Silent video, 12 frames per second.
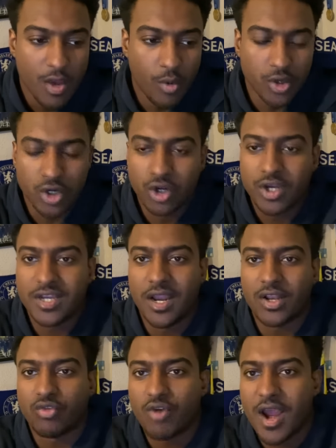When you're looking
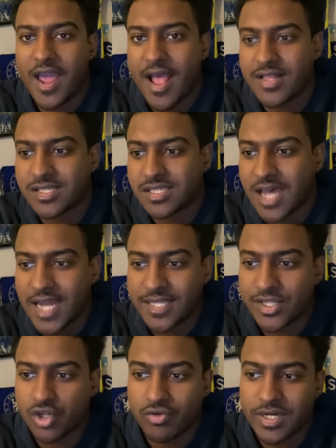at the right-hand side,
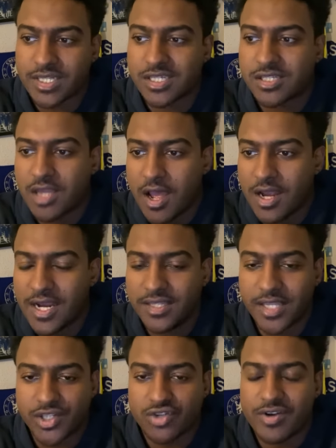there's already
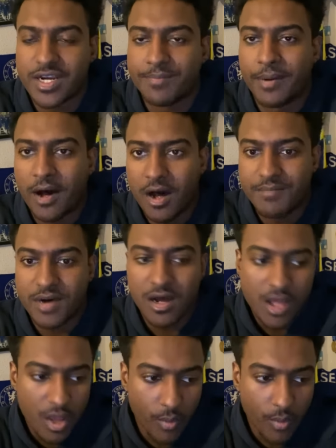Sterling, there's already Palmer.